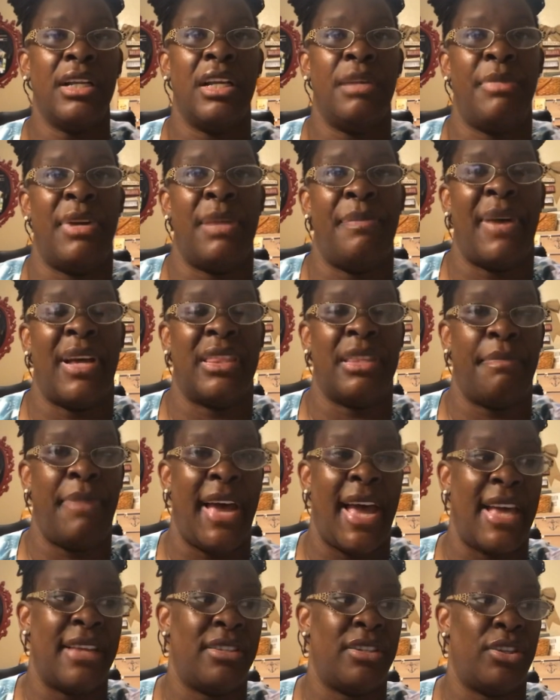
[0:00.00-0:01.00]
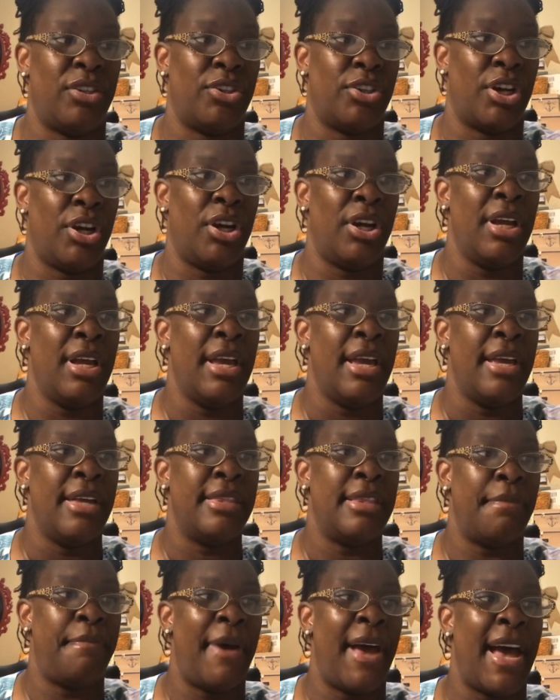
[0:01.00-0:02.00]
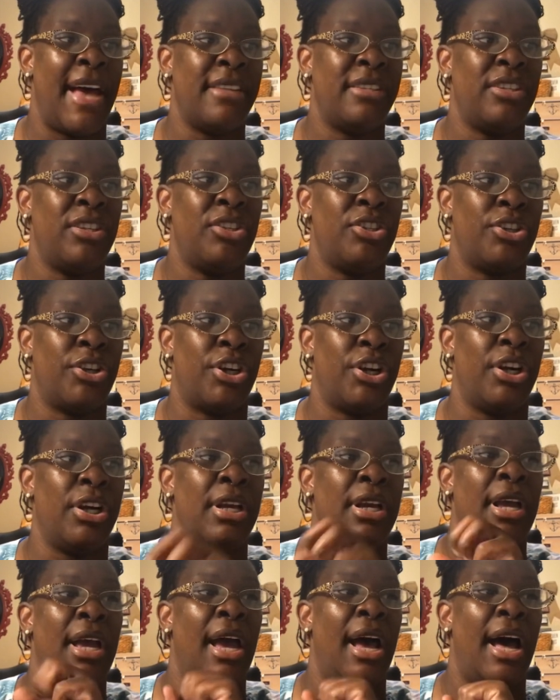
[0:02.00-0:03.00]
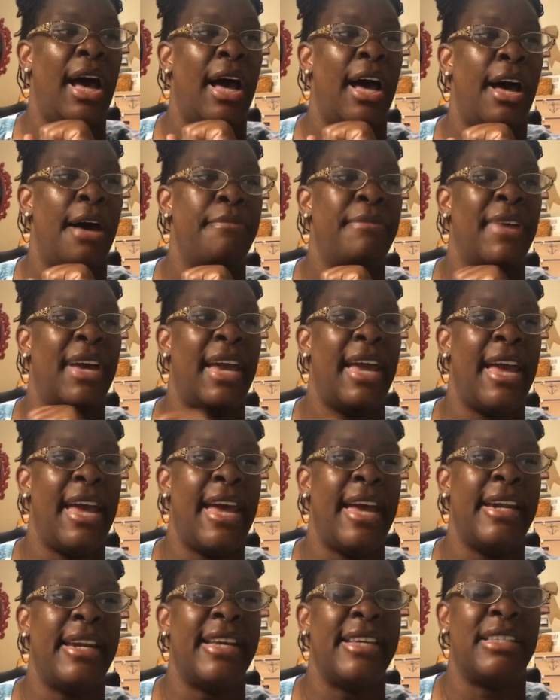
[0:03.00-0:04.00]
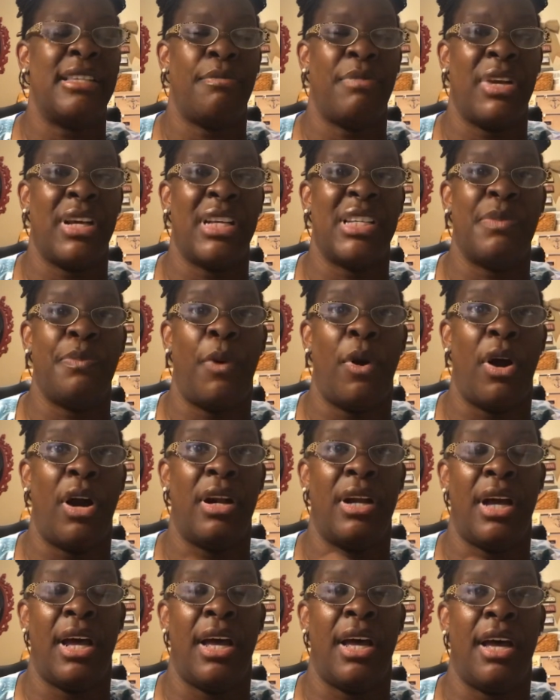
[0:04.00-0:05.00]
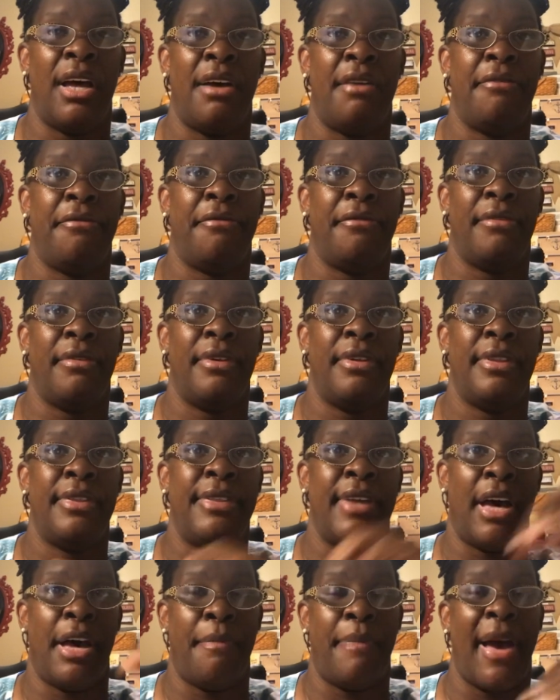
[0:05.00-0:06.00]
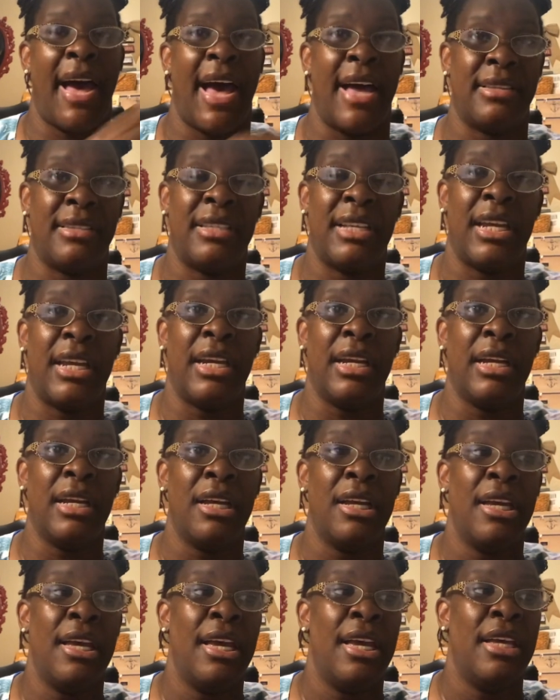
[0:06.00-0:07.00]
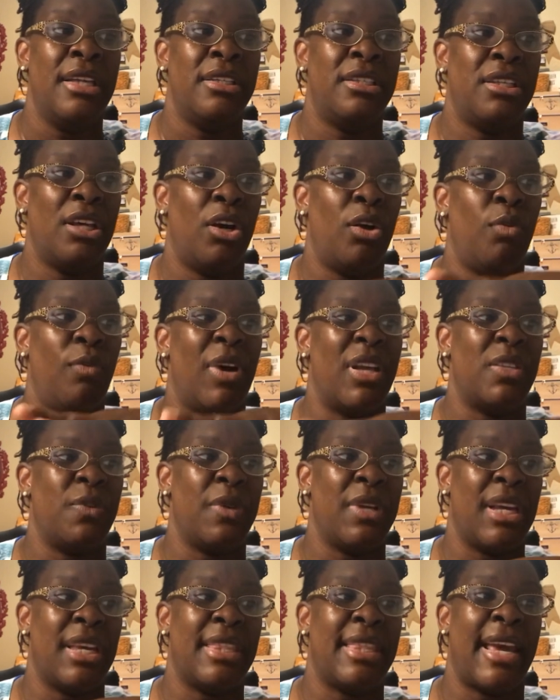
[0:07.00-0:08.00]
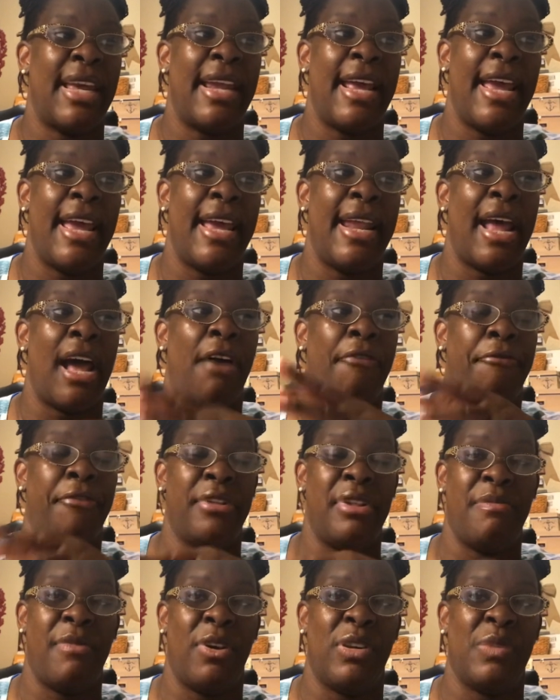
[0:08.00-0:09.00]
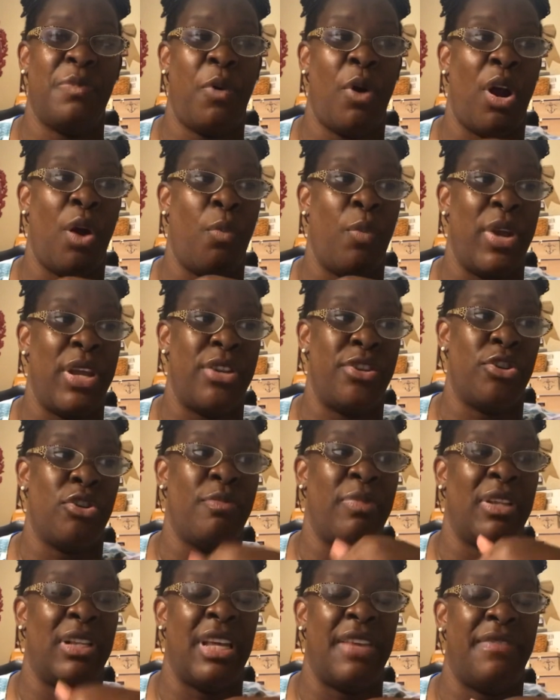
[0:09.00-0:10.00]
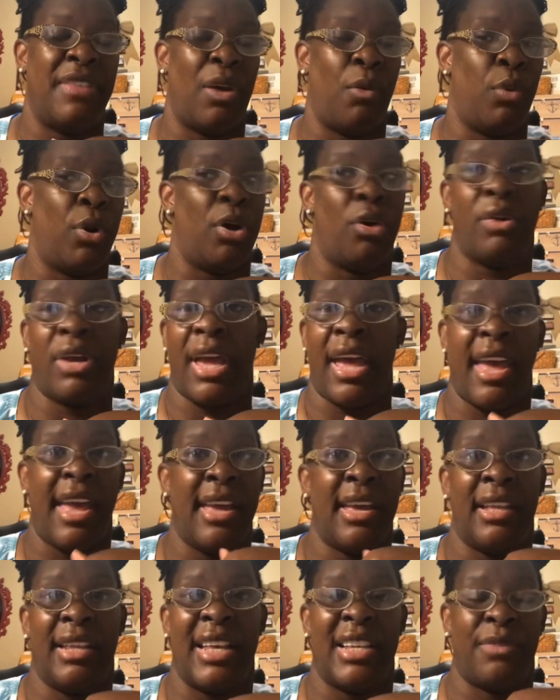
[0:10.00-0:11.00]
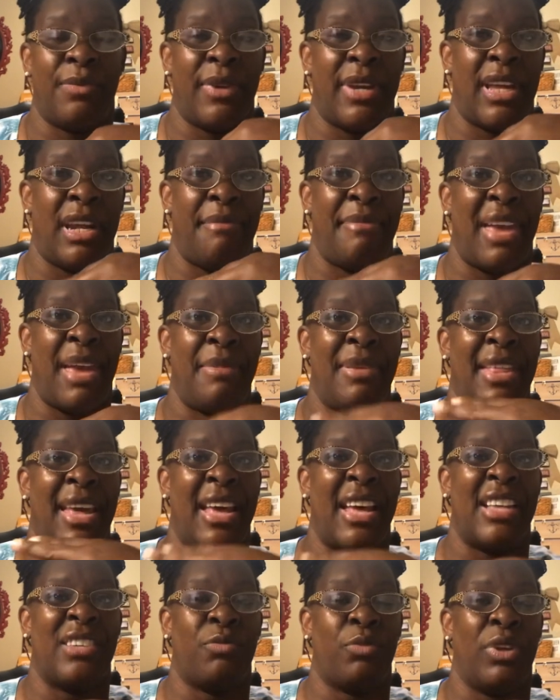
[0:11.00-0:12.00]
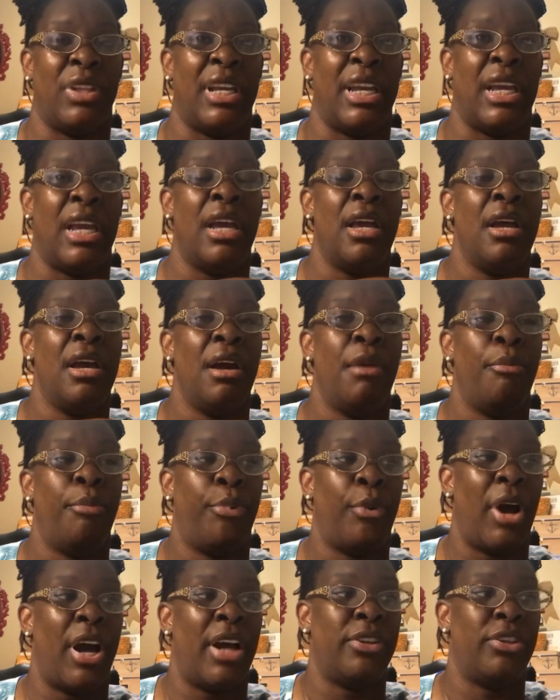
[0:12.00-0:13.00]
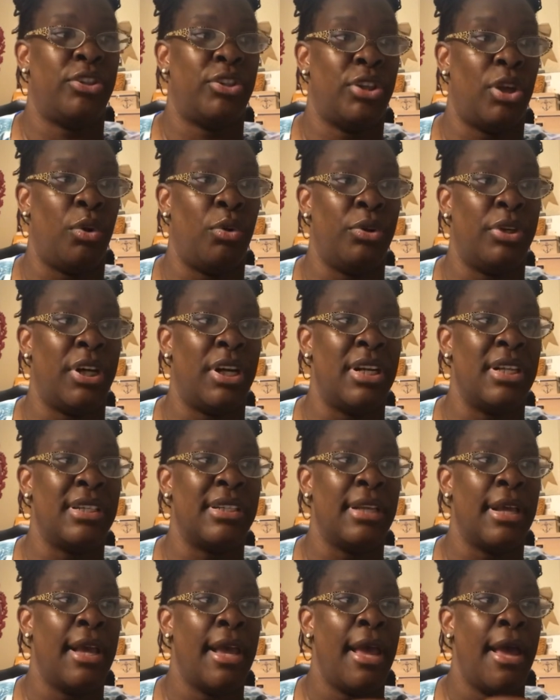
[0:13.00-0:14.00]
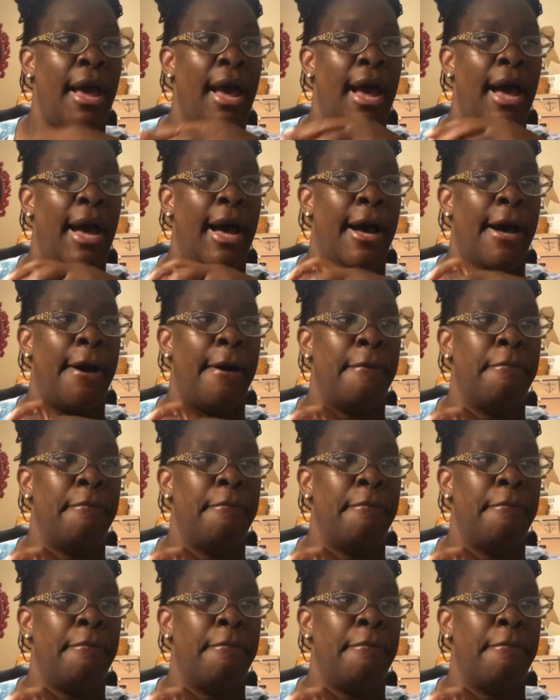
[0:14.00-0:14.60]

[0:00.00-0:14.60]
Now let's talk a little bit about the passenger. The passenger, um, the head is the biggest part of the passing. So once we get that head out, for the most part, we do believe that we're okay, unless we get a baby that has really broad shoulders.